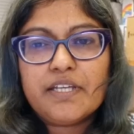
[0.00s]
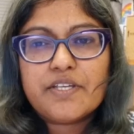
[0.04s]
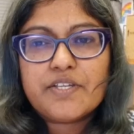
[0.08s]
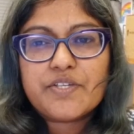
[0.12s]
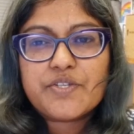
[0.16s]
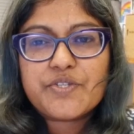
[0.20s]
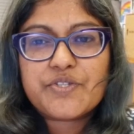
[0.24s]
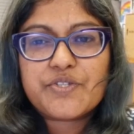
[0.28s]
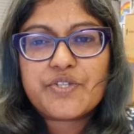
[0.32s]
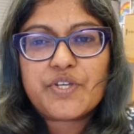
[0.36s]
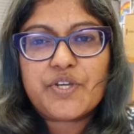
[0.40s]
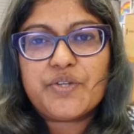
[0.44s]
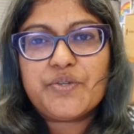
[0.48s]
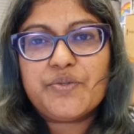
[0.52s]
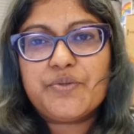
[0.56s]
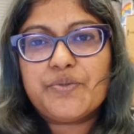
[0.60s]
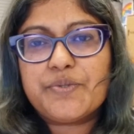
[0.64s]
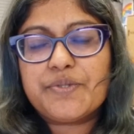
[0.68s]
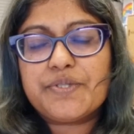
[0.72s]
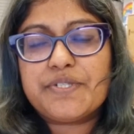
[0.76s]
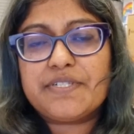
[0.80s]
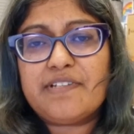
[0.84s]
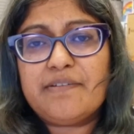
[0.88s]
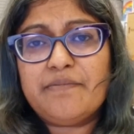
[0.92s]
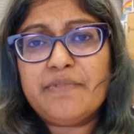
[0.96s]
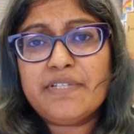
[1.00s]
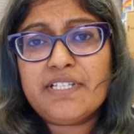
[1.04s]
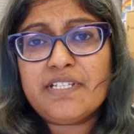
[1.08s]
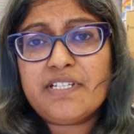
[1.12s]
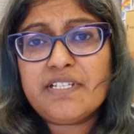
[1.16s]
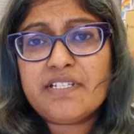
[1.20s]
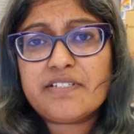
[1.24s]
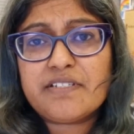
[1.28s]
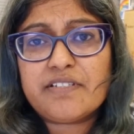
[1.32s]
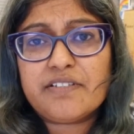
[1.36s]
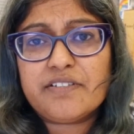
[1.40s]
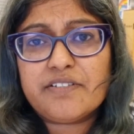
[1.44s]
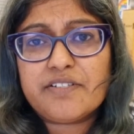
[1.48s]
So some of
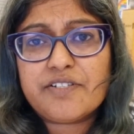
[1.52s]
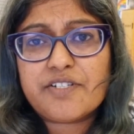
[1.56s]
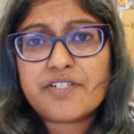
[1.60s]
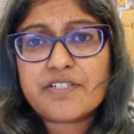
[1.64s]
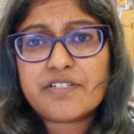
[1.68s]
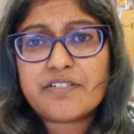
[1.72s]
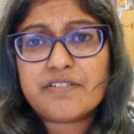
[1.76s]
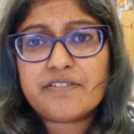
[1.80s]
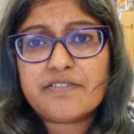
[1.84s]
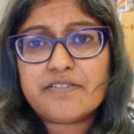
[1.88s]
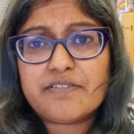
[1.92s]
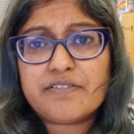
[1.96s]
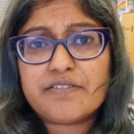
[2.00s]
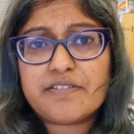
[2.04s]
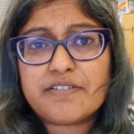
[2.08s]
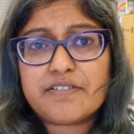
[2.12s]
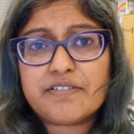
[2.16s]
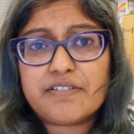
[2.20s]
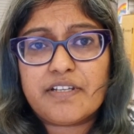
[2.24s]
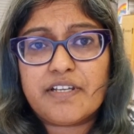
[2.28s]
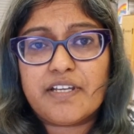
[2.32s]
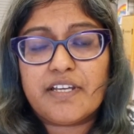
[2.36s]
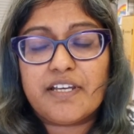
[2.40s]
these solutions,